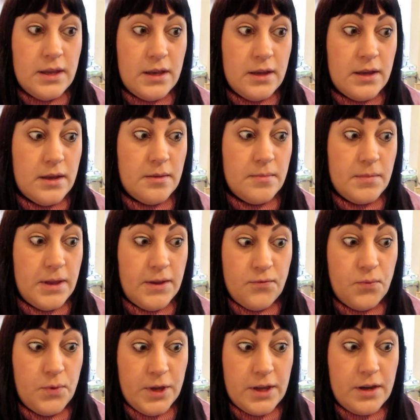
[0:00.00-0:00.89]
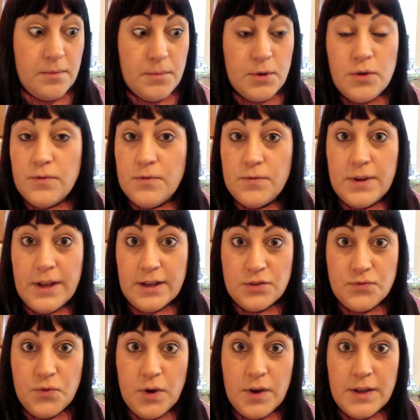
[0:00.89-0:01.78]
if we're going to move
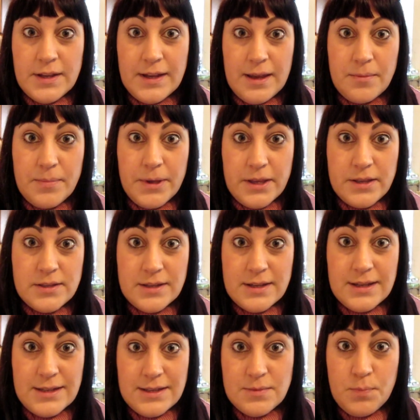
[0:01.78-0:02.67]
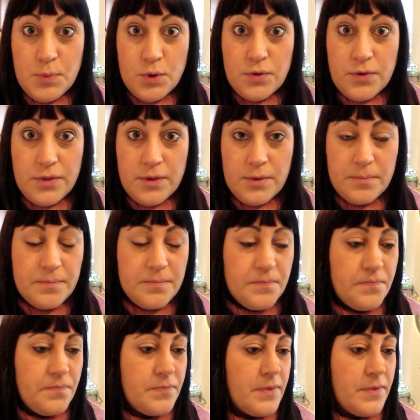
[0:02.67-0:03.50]
next Friday, because I need to book them.